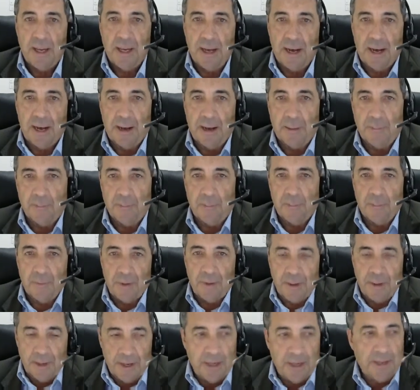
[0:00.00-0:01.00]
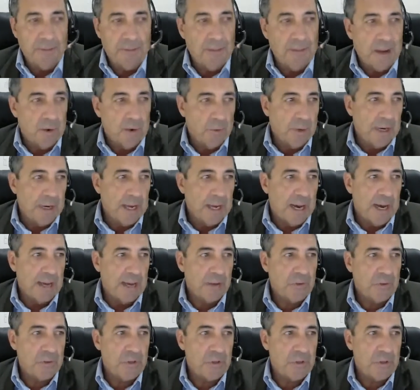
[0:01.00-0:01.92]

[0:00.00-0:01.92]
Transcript: in that regard.